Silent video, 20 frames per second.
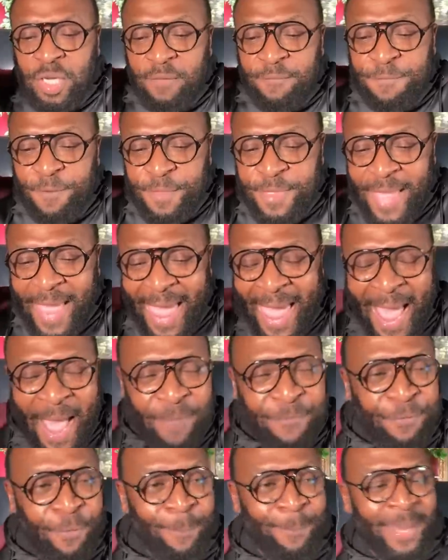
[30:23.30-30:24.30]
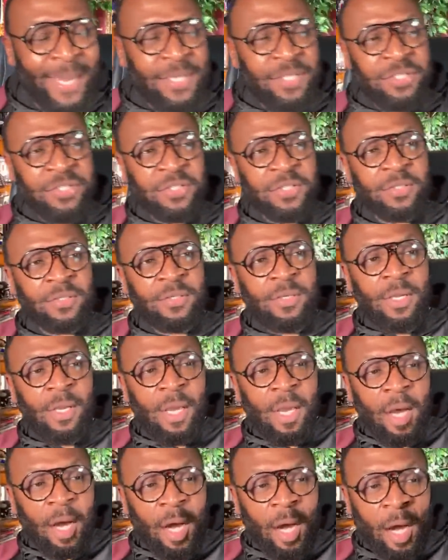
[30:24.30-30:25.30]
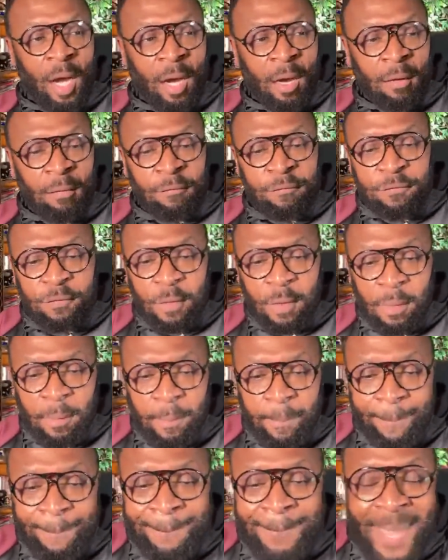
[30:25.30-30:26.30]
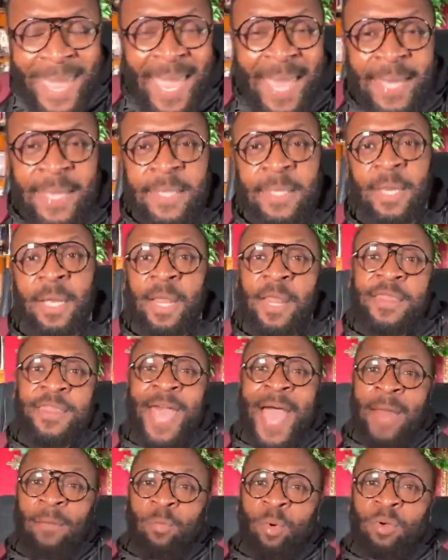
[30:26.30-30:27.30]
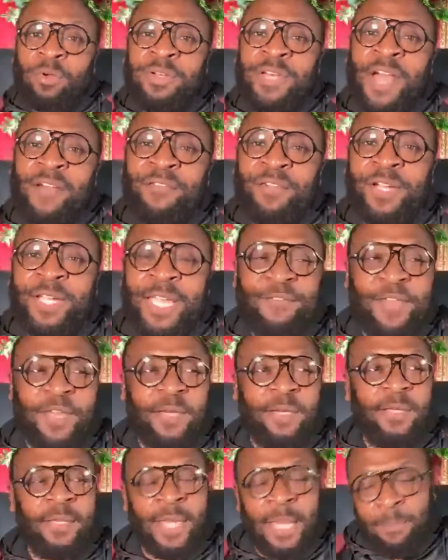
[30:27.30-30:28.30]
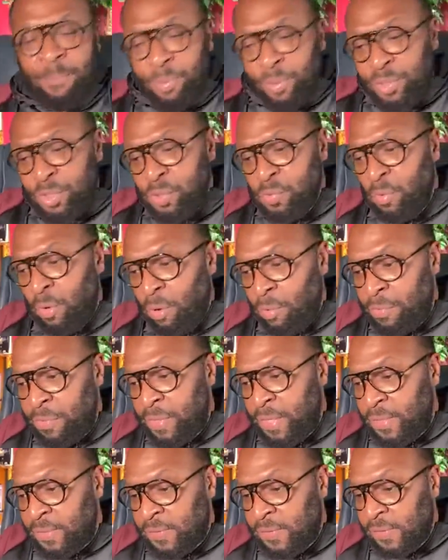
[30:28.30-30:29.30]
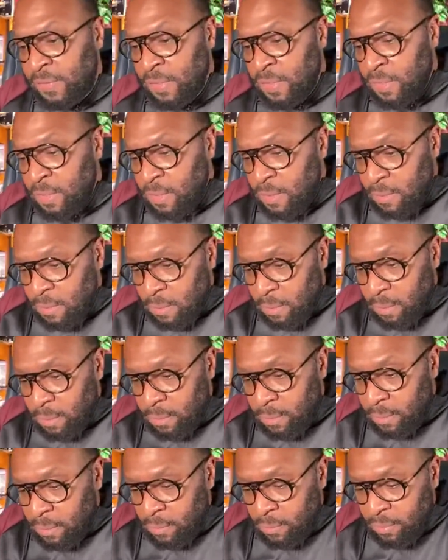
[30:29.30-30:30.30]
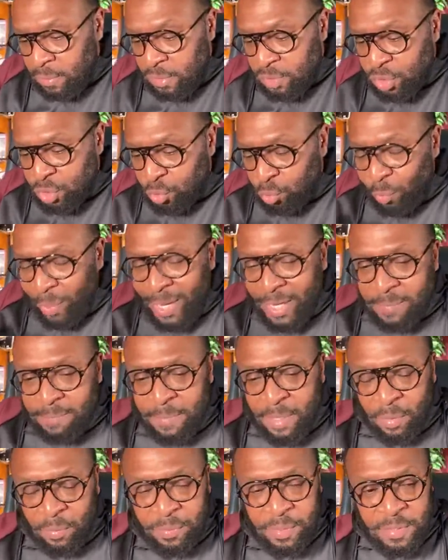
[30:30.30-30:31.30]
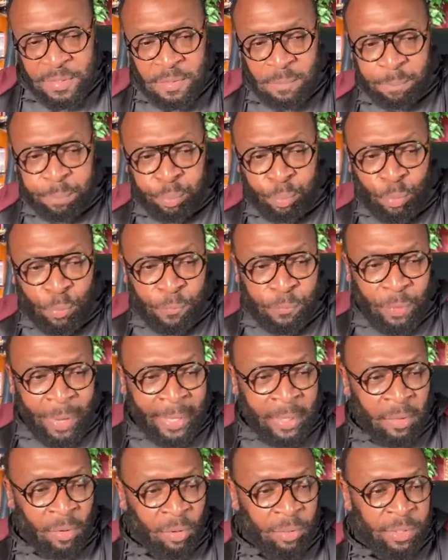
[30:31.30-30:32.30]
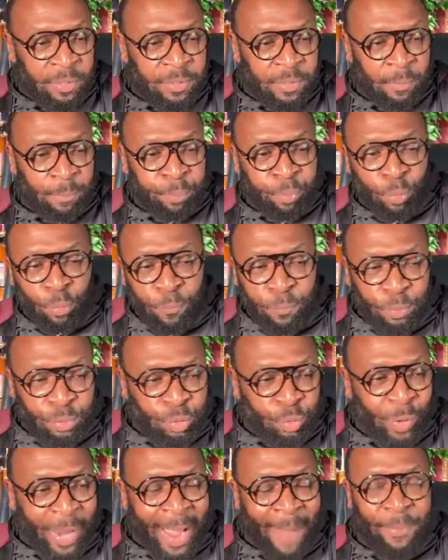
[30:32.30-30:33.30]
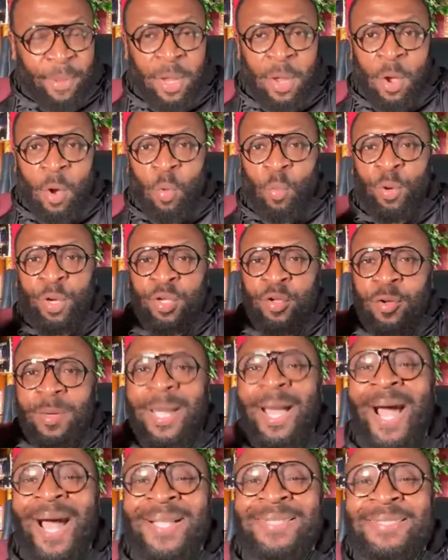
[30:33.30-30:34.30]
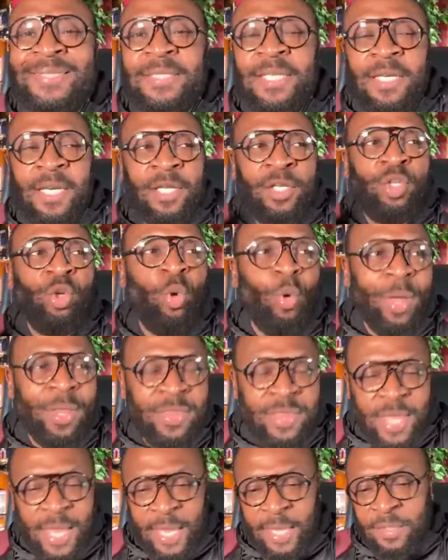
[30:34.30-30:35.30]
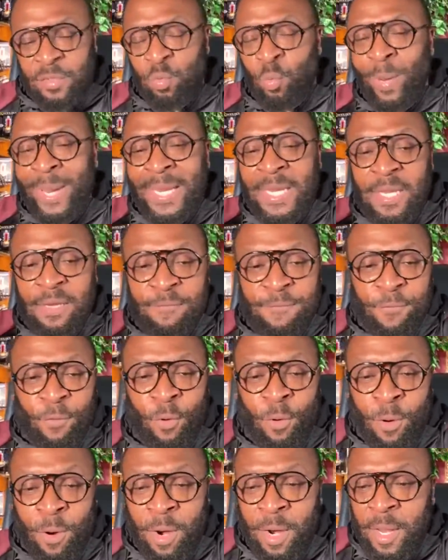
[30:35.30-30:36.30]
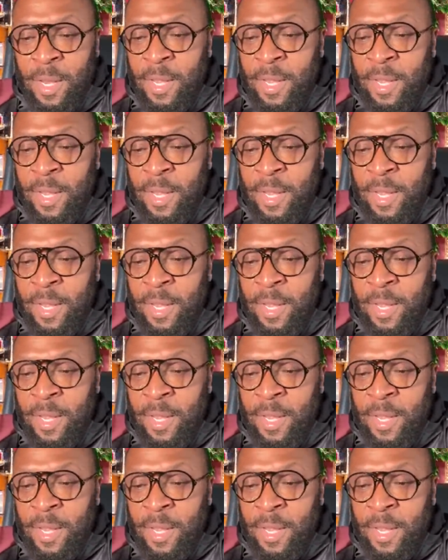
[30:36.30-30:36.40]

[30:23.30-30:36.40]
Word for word: for the affirmation of men that will never get it. They put you on this uh, this treadmill, this approval. I call it the approval trap, where you're constantly doing things, waiting for